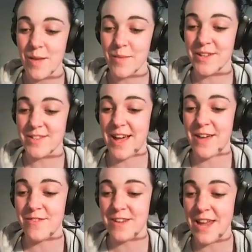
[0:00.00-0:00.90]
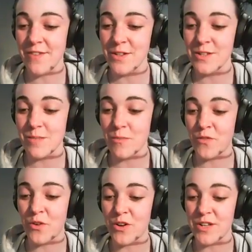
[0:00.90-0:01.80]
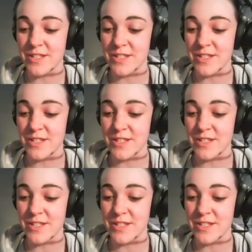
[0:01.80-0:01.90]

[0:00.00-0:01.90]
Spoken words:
because I've never used them before,